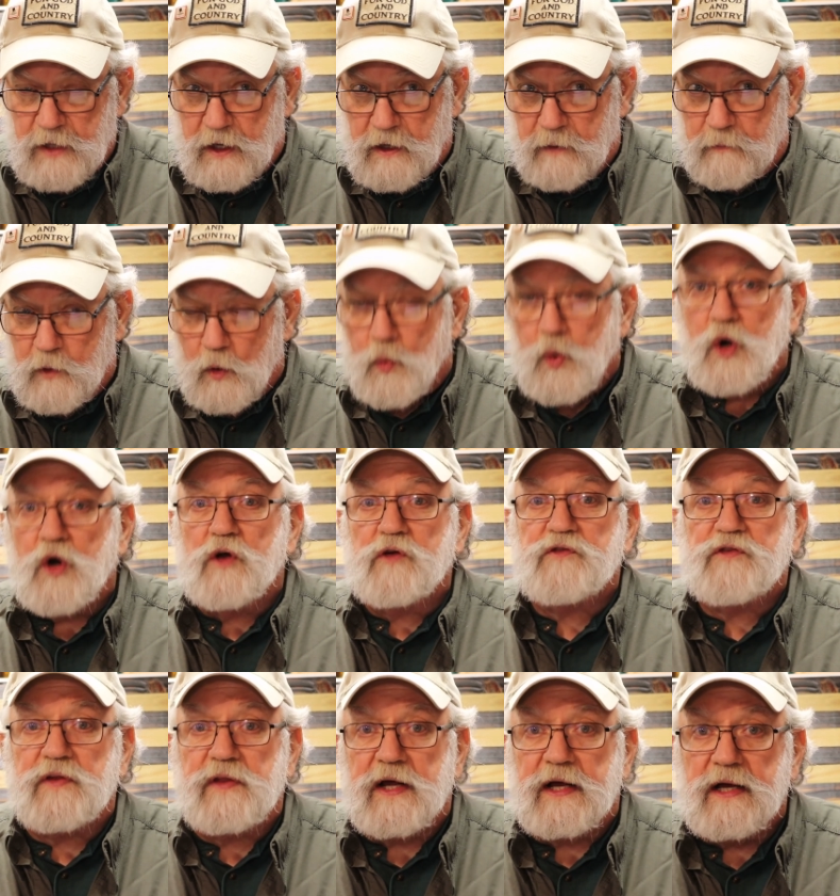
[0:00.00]
uh,
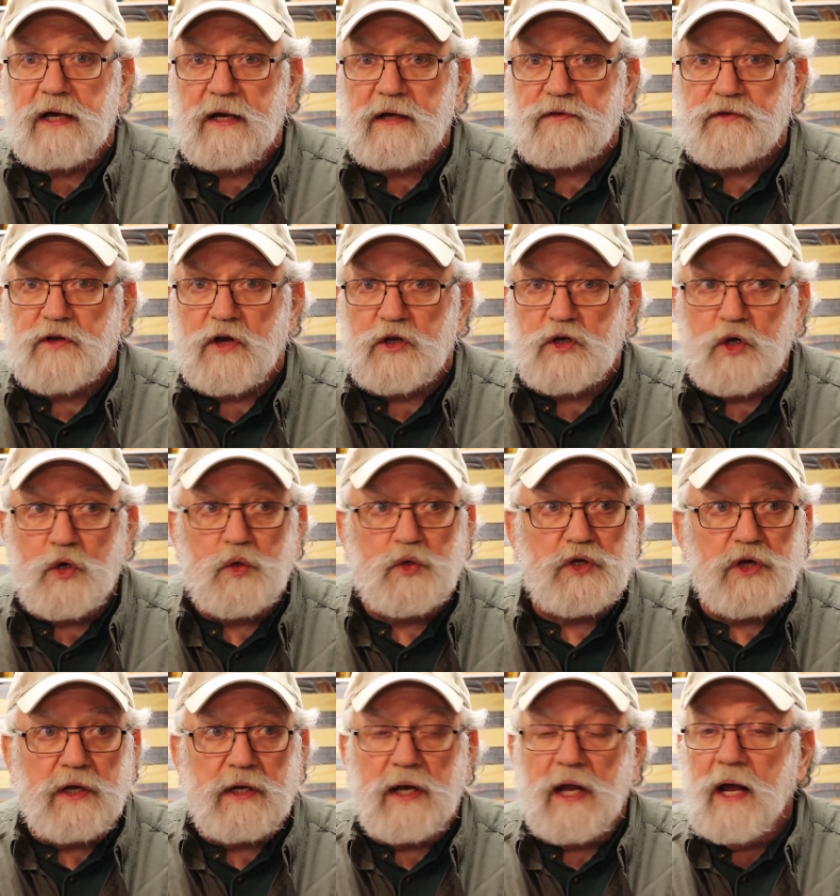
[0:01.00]
words in the
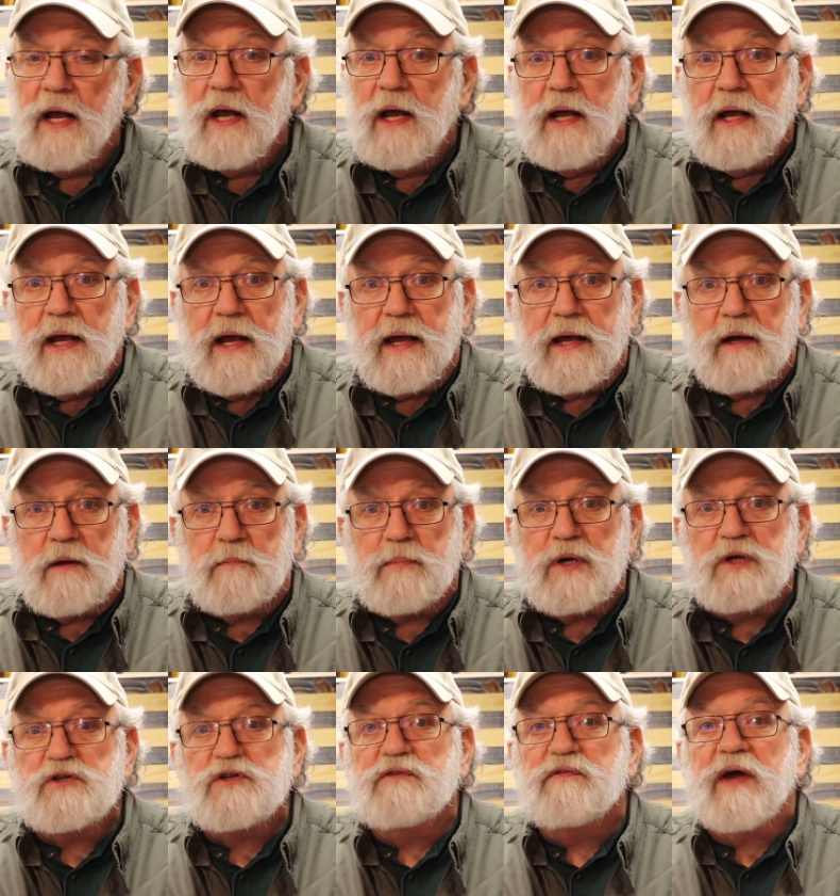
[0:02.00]
Constitution and a
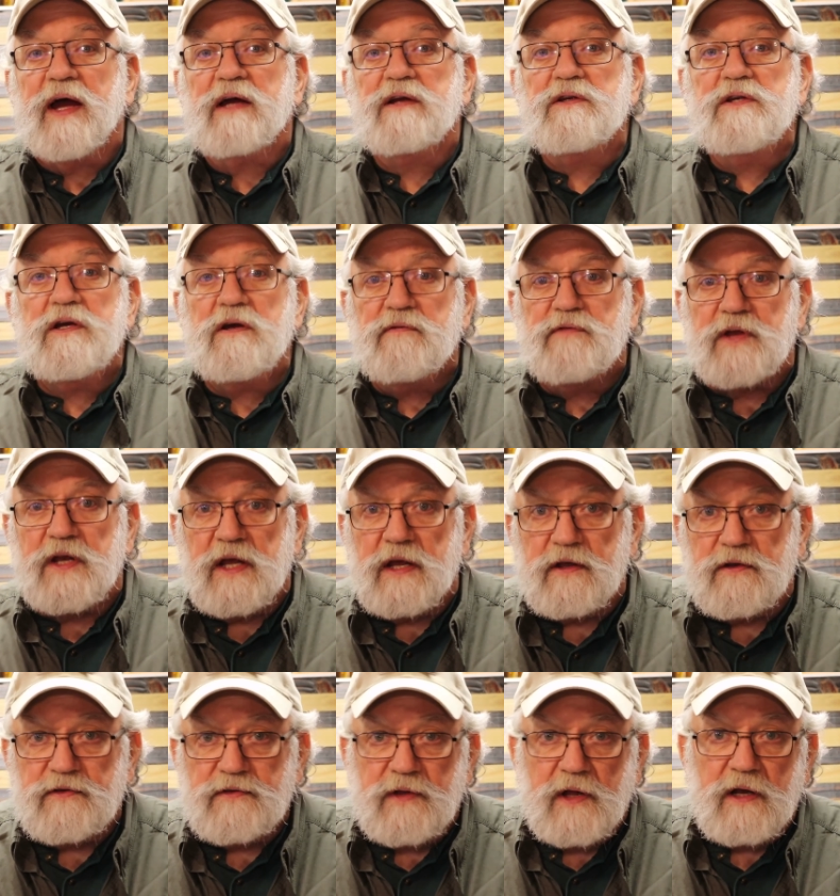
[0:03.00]
bunch of
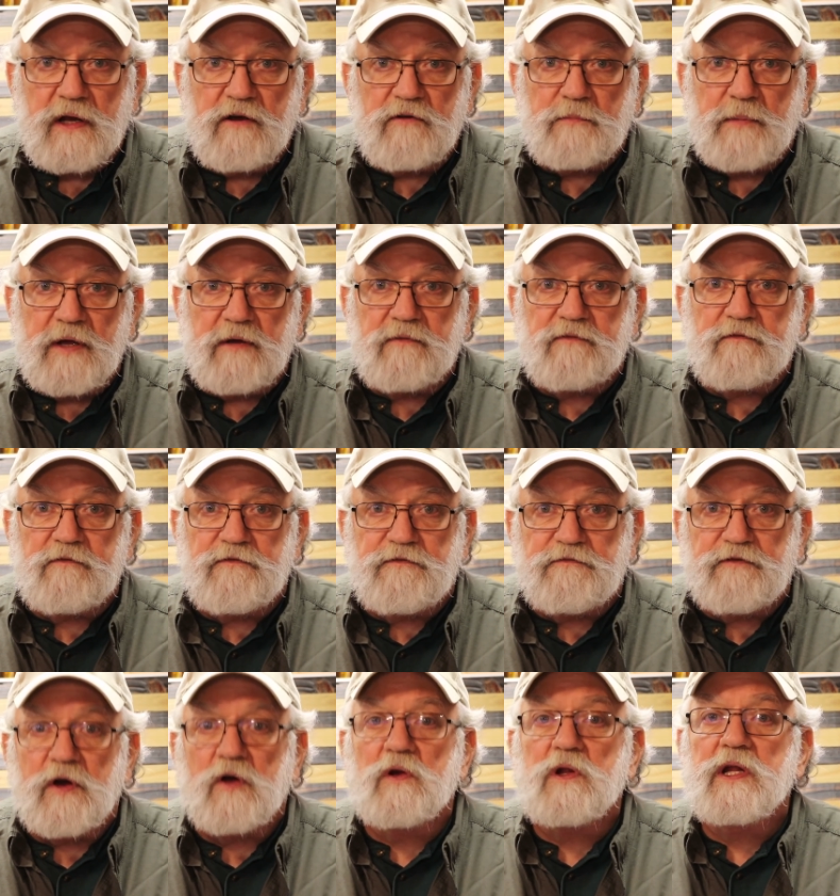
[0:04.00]
activities that have been
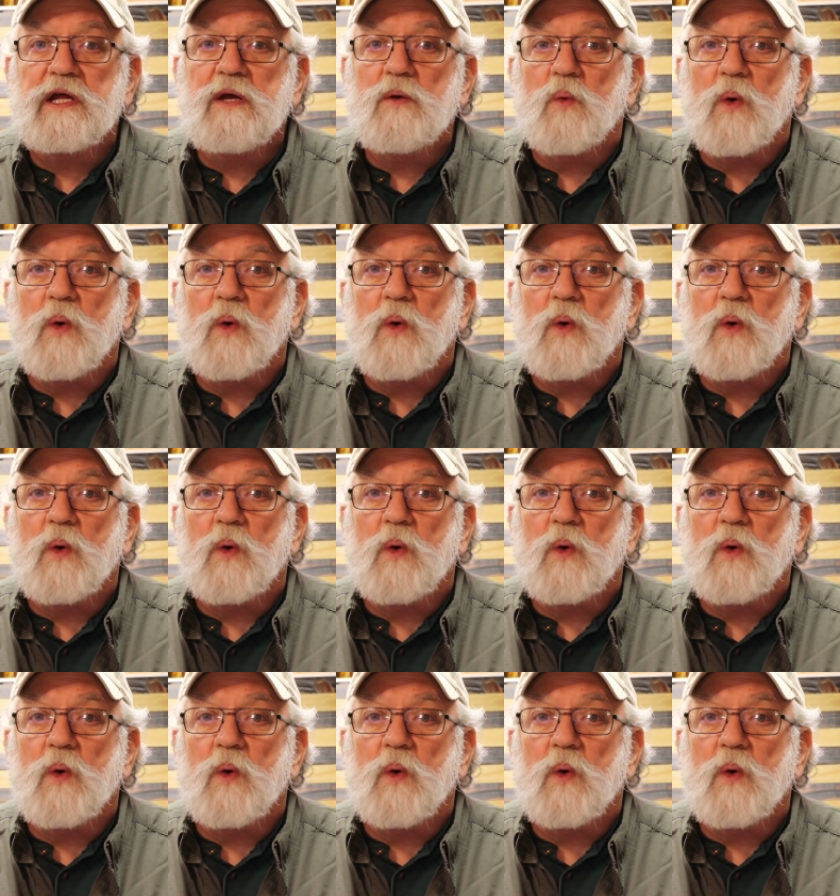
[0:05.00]
fairly